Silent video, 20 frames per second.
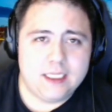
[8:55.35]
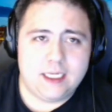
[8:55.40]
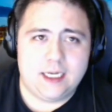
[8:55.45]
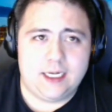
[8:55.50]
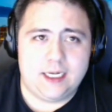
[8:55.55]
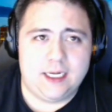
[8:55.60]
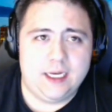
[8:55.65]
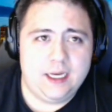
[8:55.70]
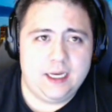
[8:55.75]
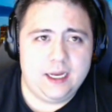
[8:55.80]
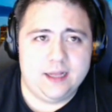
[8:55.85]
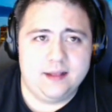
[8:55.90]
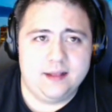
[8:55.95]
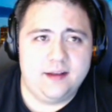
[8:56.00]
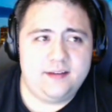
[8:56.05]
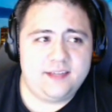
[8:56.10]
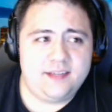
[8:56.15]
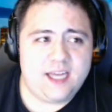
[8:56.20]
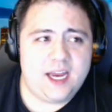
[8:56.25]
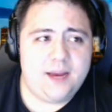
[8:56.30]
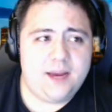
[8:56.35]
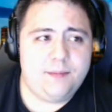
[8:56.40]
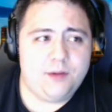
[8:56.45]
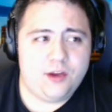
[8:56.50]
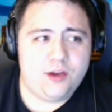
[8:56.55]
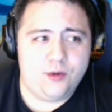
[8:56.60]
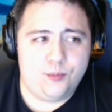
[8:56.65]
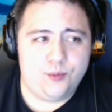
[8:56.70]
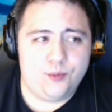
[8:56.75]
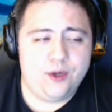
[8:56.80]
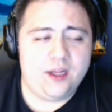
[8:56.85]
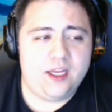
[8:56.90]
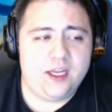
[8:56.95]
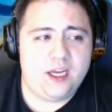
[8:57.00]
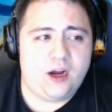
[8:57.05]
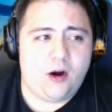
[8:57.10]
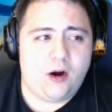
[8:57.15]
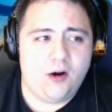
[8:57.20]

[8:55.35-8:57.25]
uh, in this game, you really